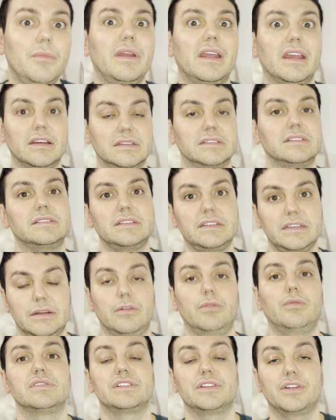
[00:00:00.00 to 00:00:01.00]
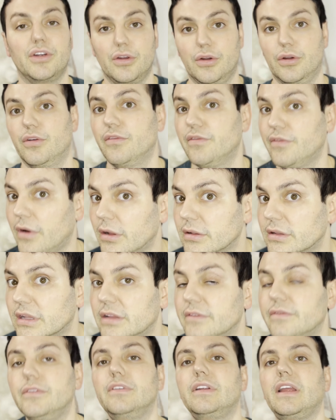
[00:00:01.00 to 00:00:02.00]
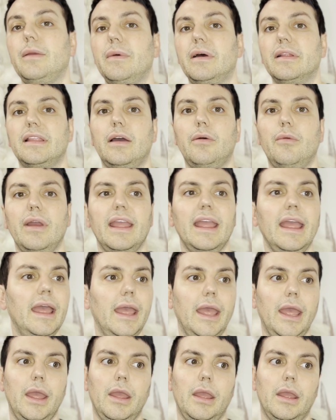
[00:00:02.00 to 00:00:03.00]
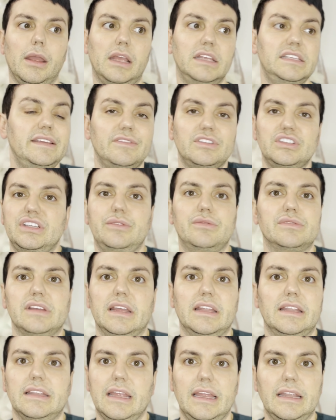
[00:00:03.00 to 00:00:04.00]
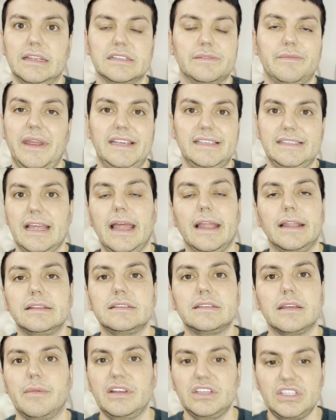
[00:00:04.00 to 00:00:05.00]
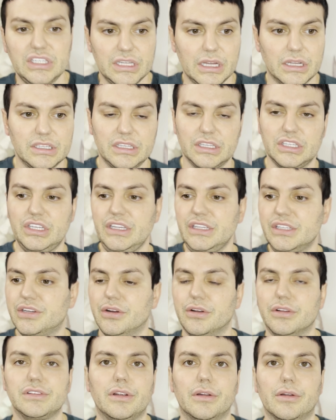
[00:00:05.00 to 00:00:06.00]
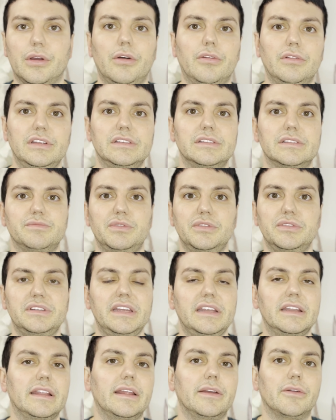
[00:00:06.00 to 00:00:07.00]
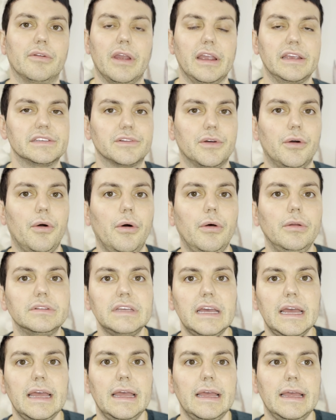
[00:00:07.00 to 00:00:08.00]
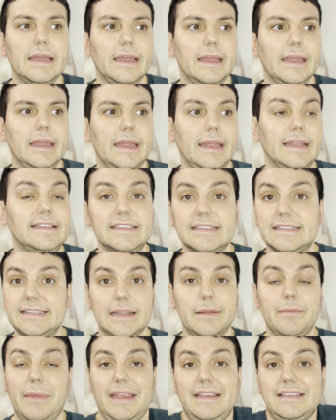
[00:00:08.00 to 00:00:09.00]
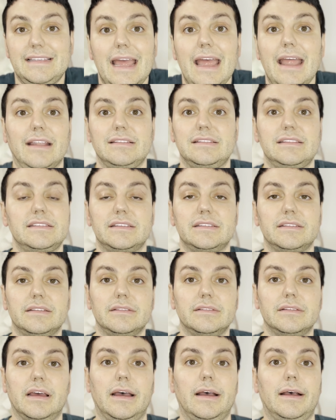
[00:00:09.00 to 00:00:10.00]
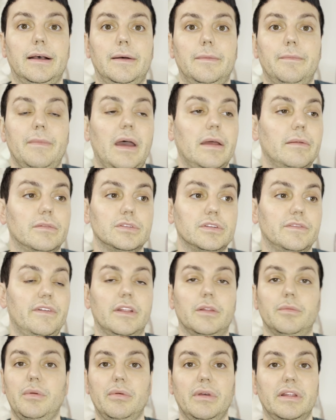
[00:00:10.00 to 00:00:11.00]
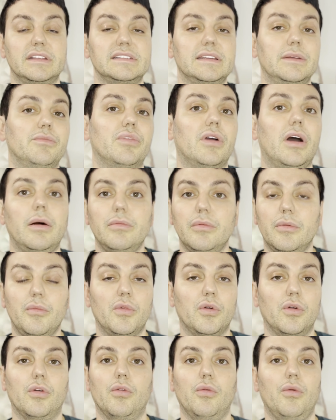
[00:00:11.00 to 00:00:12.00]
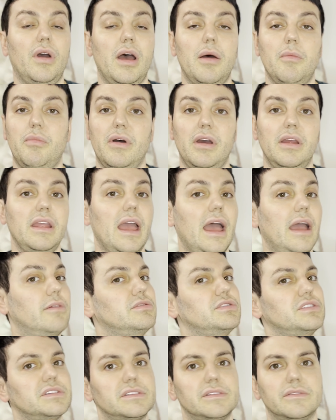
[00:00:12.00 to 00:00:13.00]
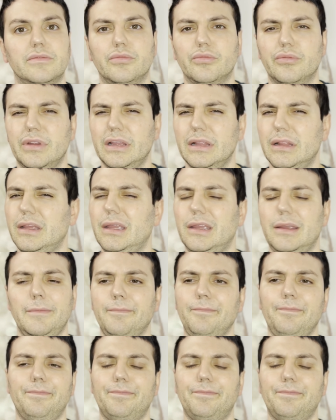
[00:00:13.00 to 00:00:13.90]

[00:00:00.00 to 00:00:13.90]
because you know it wasn't her fault that the food came out that way. Because even she was like, it doesn't make sense. I mean, she touched the cheese curds on Cody's poutine and they were ice cold. It just didn't make sense. Um, I don't know if other people had the same problem or what, but yeah, it was just a really